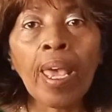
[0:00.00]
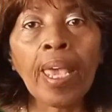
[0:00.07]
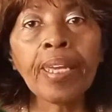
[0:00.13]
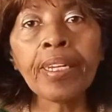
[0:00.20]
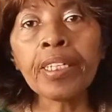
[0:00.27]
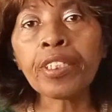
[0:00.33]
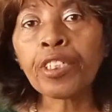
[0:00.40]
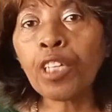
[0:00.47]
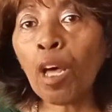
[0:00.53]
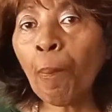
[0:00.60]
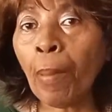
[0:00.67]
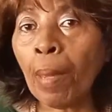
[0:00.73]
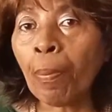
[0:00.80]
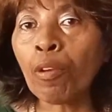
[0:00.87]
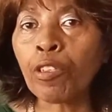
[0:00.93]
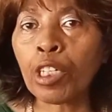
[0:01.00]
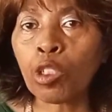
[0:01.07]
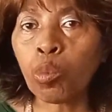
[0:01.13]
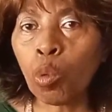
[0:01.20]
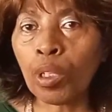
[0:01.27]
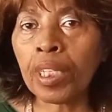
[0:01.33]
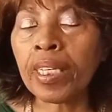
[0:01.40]
and then some people
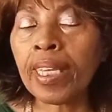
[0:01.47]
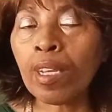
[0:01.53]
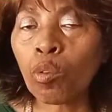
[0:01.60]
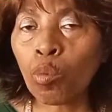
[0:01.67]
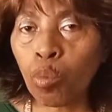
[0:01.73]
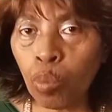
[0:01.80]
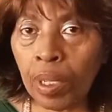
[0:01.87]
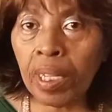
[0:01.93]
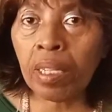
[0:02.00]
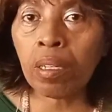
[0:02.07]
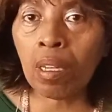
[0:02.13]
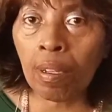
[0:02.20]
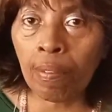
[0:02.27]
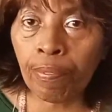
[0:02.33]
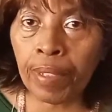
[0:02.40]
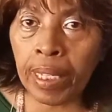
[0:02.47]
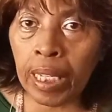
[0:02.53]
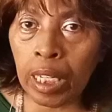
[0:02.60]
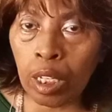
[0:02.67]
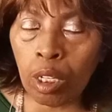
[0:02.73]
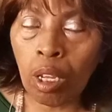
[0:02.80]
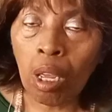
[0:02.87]
just want to get rid of
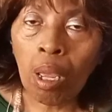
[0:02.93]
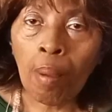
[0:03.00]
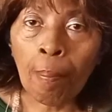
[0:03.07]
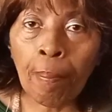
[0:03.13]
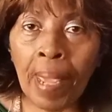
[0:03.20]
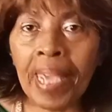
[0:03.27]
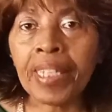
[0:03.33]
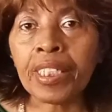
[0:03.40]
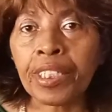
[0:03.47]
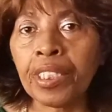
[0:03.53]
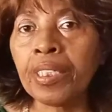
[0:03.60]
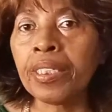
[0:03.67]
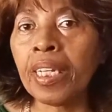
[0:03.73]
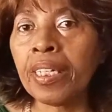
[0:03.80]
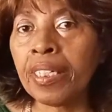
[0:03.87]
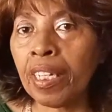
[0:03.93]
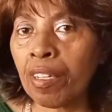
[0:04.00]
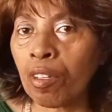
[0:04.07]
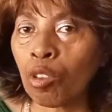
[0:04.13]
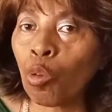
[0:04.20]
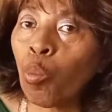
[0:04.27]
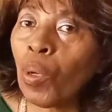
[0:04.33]
the medicine that
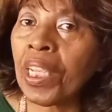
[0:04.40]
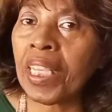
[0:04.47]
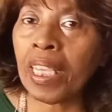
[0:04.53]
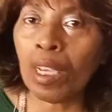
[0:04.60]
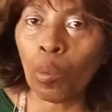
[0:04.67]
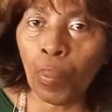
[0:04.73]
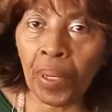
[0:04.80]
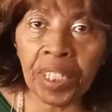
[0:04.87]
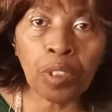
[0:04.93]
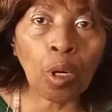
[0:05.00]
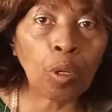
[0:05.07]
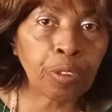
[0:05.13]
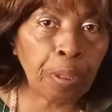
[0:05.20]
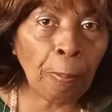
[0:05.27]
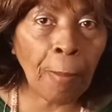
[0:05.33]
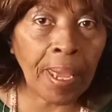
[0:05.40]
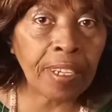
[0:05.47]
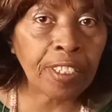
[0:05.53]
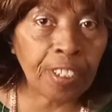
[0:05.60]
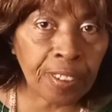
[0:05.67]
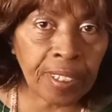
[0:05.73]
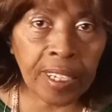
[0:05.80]
get weaned off the
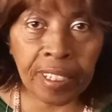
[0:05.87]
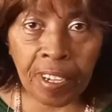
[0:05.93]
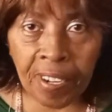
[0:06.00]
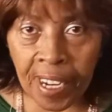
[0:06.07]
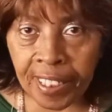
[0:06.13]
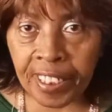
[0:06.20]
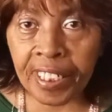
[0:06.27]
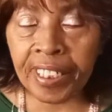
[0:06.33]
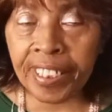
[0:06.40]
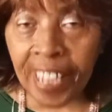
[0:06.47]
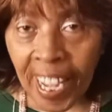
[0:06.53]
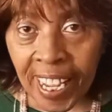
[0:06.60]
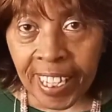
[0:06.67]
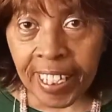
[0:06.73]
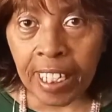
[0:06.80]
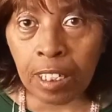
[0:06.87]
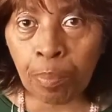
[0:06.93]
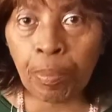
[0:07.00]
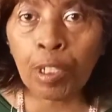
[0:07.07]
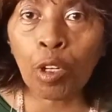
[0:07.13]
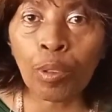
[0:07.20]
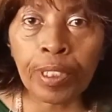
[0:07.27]
medicine that they're actually taking
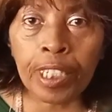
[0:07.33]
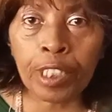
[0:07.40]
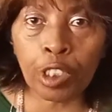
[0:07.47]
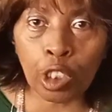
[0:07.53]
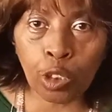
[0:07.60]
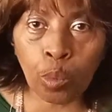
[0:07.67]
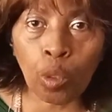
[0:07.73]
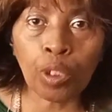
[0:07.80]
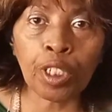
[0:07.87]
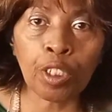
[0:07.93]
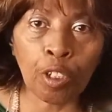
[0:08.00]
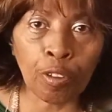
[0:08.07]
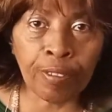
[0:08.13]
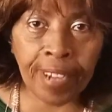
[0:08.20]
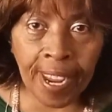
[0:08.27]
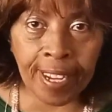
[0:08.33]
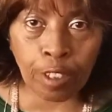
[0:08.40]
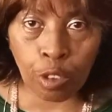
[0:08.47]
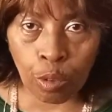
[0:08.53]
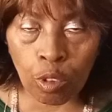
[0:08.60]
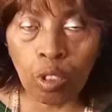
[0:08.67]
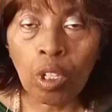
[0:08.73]
because they just want to go
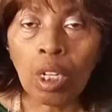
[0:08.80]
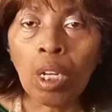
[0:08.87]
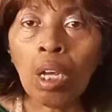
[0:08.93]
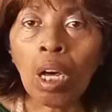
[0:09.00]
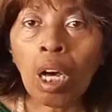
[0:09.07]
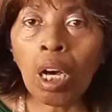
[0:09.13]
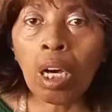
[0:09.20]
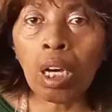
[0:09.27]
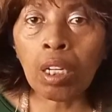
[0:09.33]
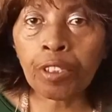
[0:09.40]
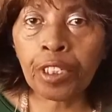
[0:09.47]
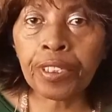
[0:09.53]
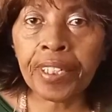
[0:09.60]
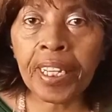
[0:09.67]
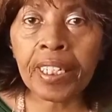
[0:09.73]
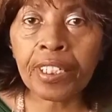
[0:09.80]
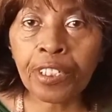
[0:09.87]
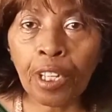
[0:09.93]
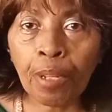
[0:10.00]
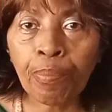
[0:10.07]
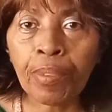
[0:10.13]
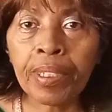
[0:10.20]
natural, to take
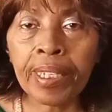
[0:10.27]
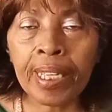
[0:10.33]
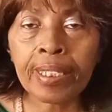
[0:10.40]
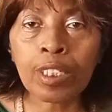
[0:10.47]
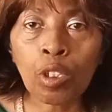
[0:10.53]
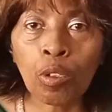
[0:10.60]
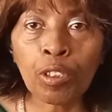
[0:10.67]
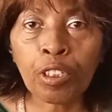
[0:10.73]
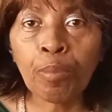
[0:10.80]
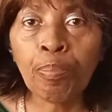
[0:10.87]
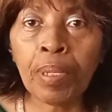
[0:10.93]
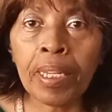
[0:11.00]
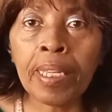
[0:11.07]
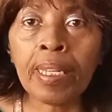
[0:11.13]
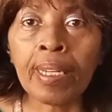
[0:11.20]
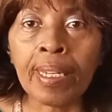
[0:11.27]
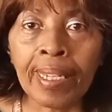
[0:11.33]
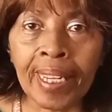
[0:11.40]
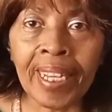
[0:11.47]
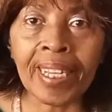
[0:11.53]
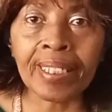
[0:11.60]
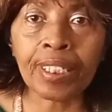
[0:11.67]
something that's going to be
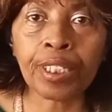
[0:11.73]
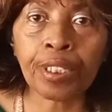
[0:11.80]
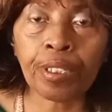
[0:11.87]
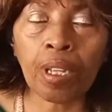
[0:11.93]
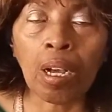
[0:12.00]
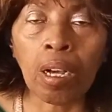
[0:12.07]
less